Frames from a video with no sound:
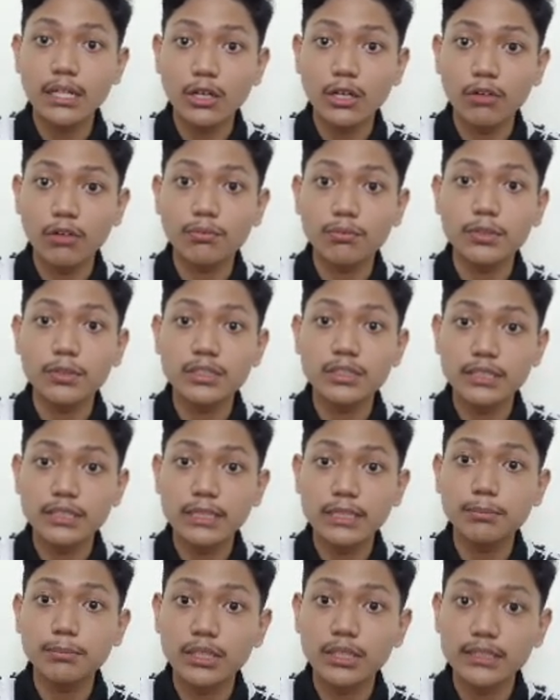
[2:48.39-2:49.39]
of
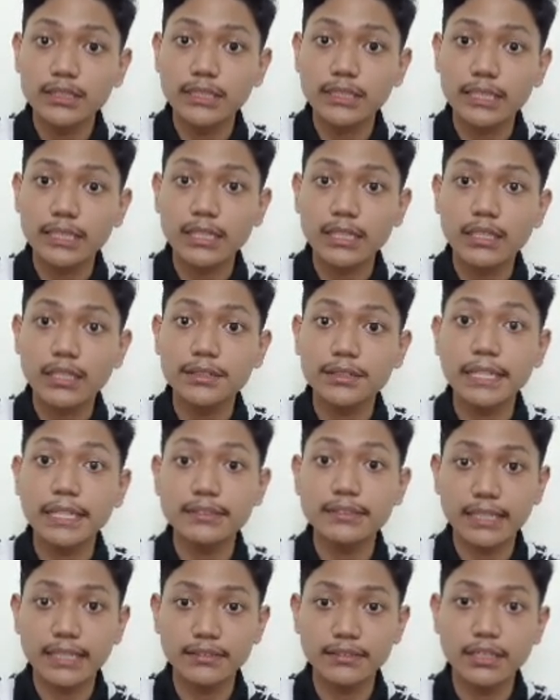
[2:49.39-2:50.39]
monetary policy. The
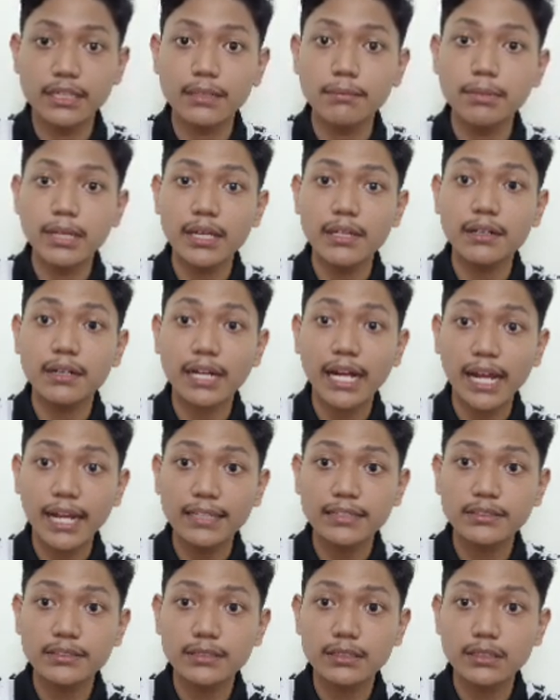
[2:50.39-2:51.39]
central bank
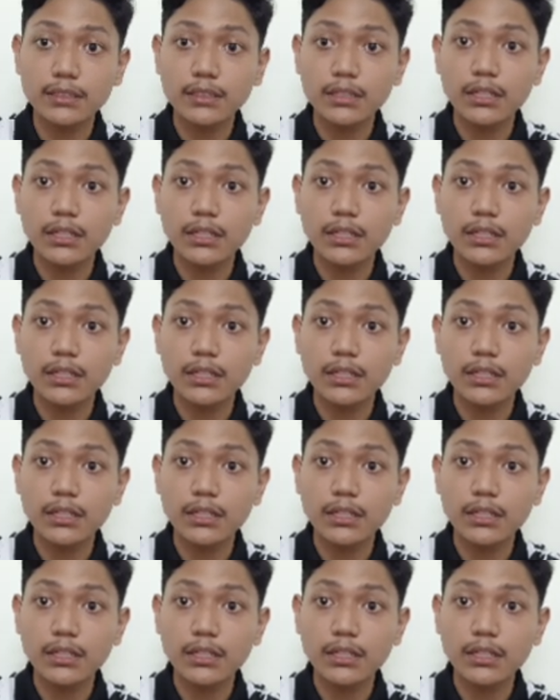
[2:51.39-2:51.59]
raised